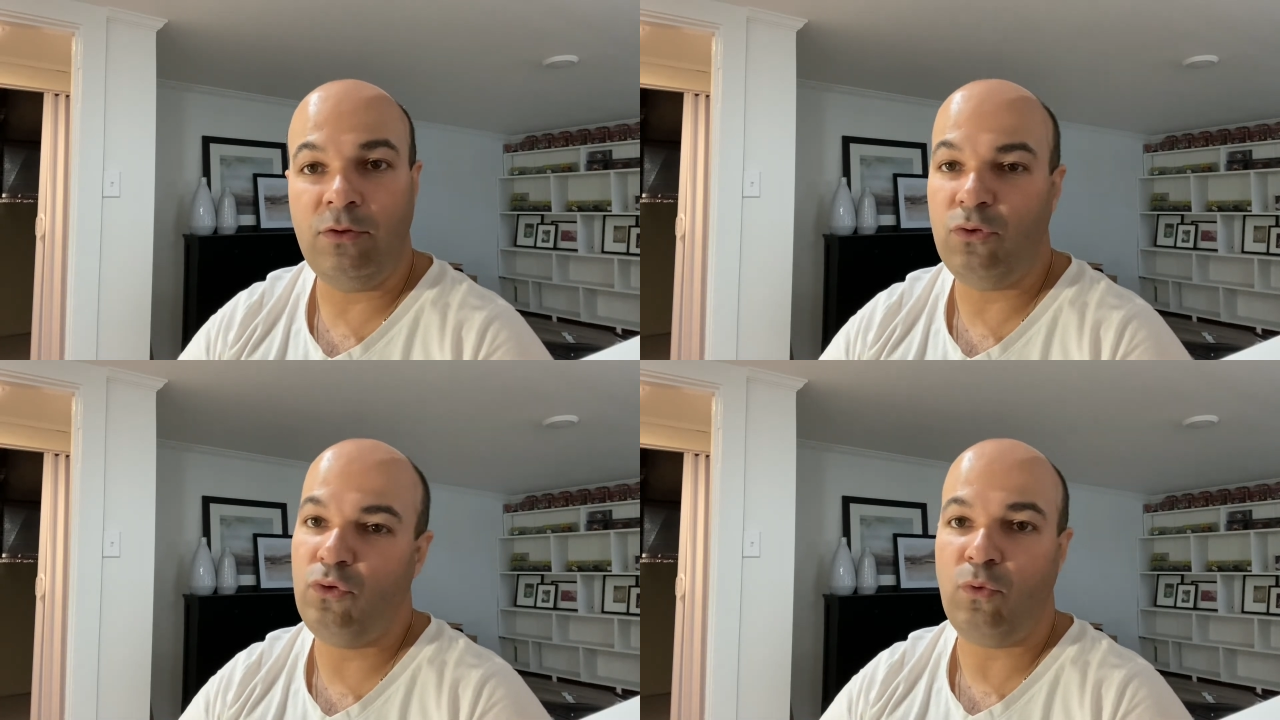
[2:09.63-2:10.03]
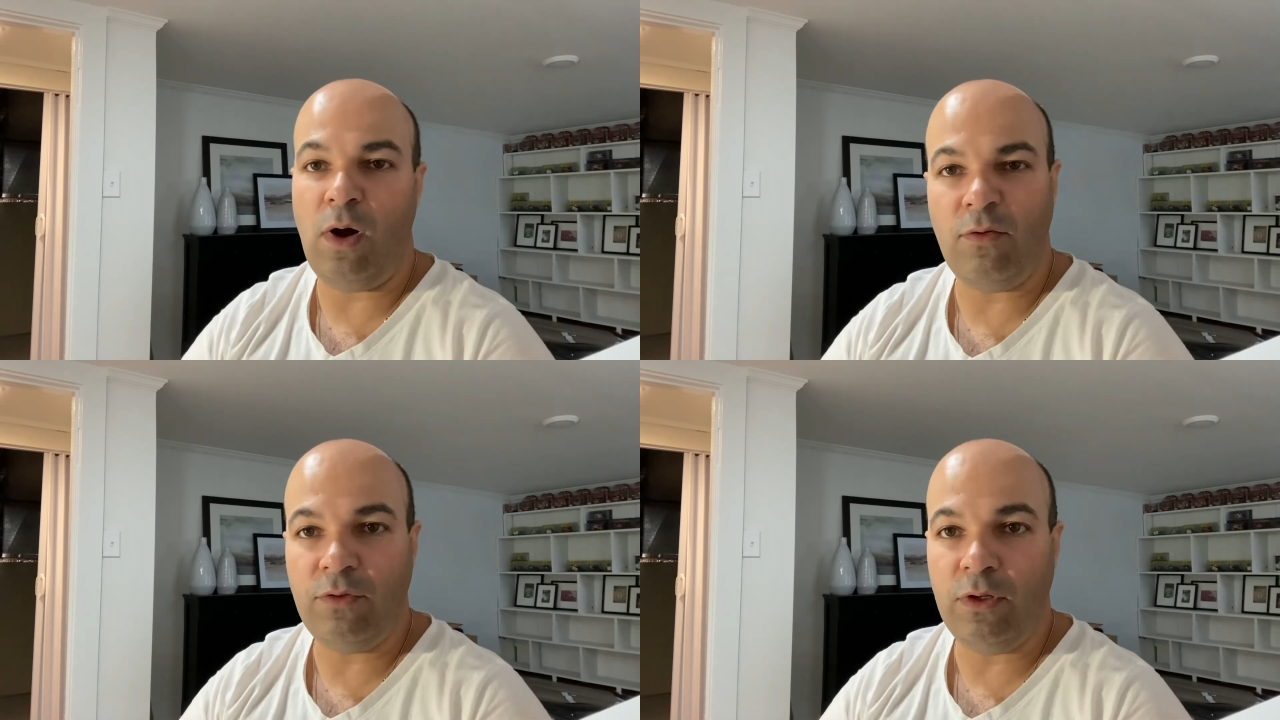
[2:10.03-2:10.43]
to
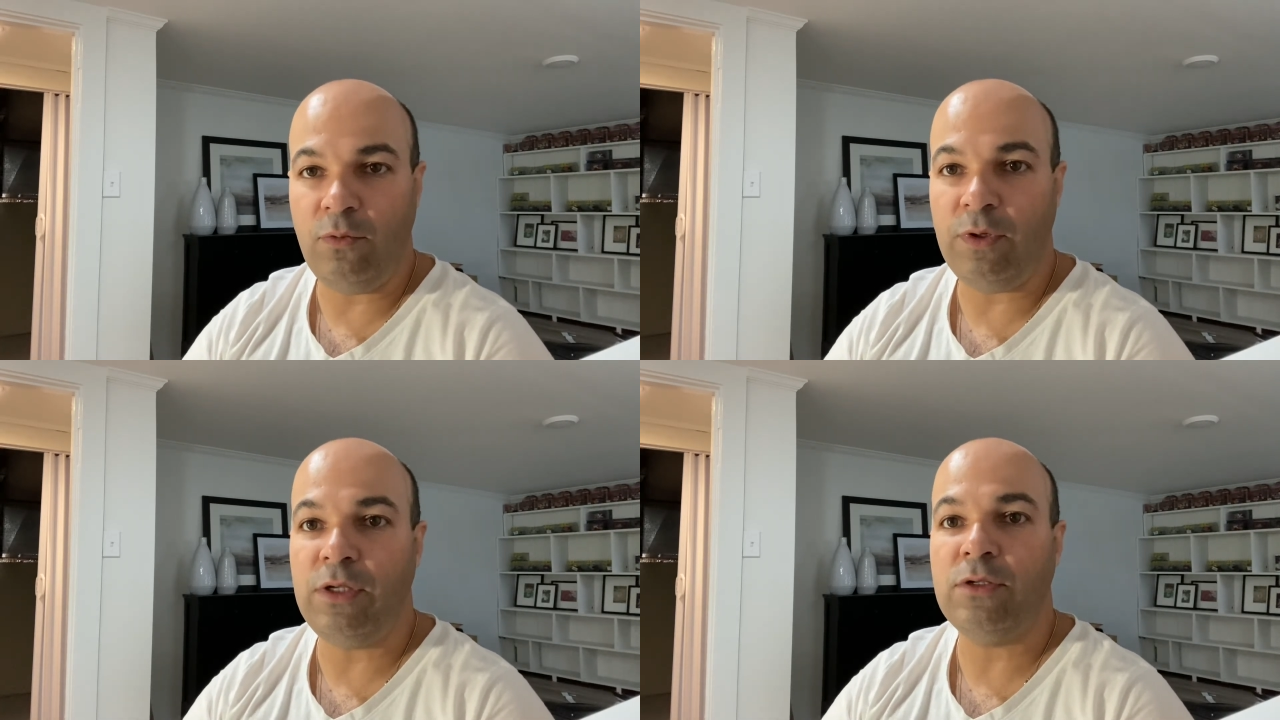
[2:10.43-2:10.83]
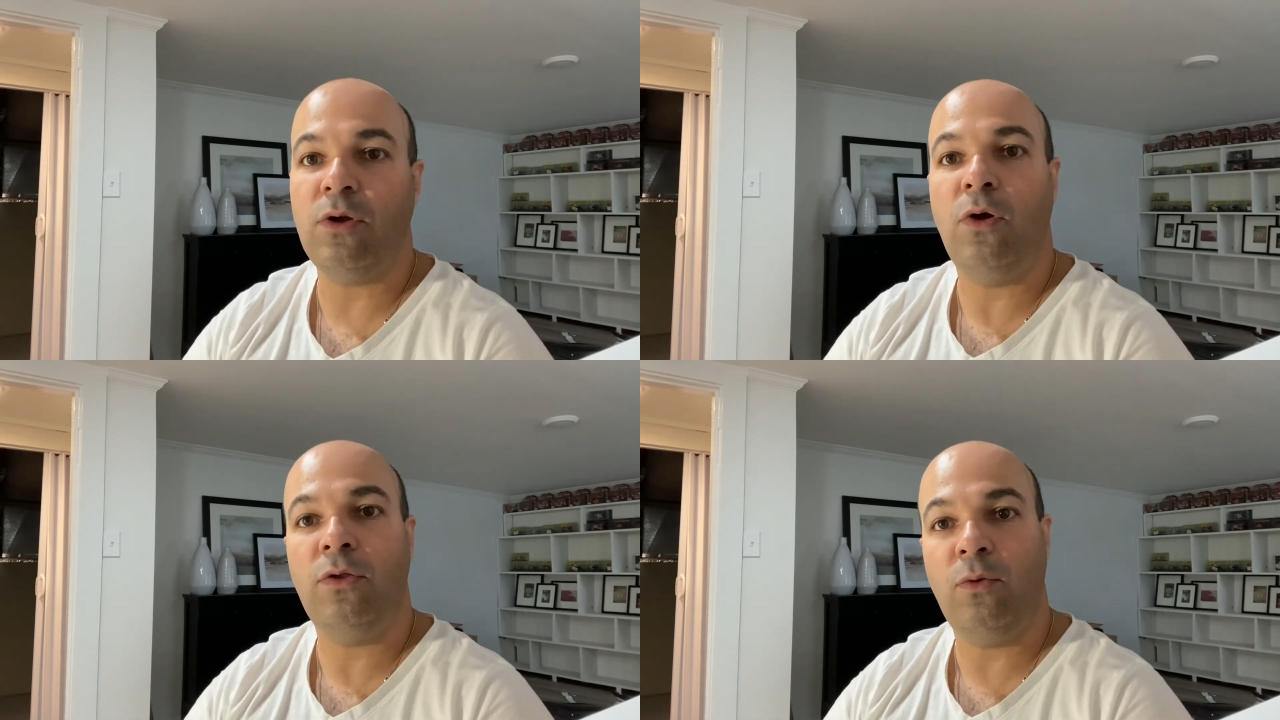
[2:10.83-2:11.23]
12 degrees
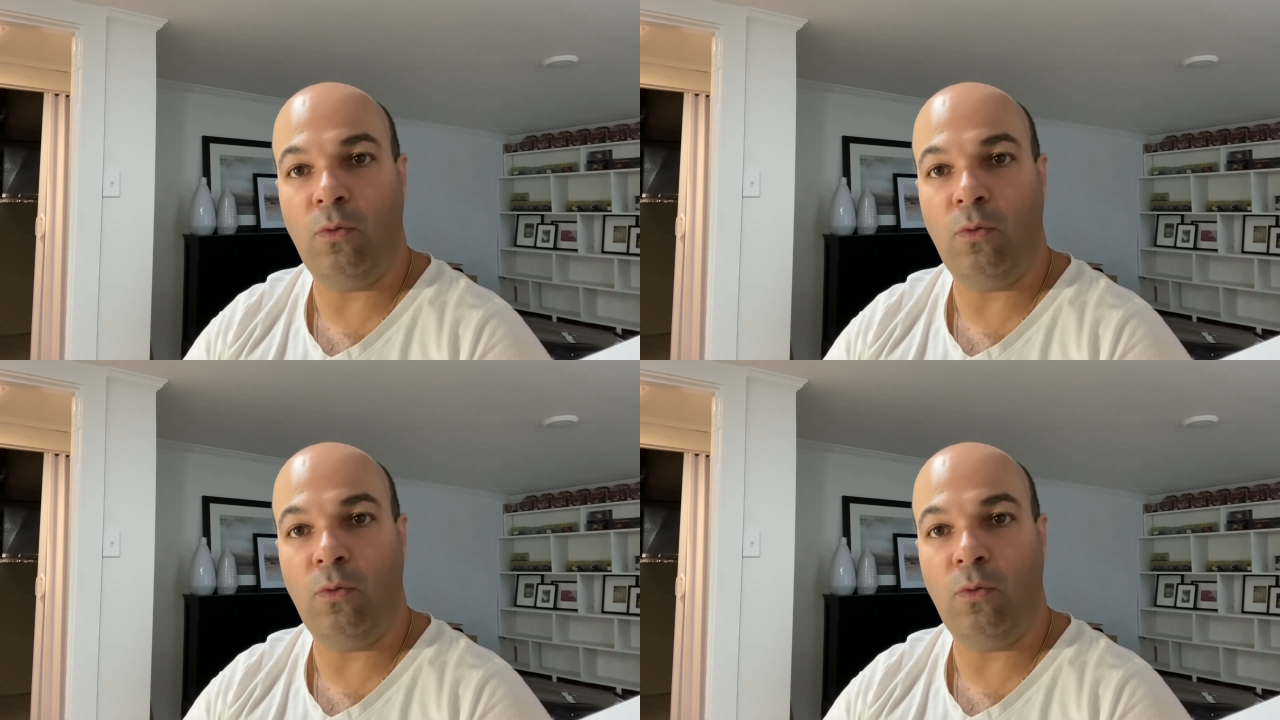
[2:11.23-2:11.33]
on the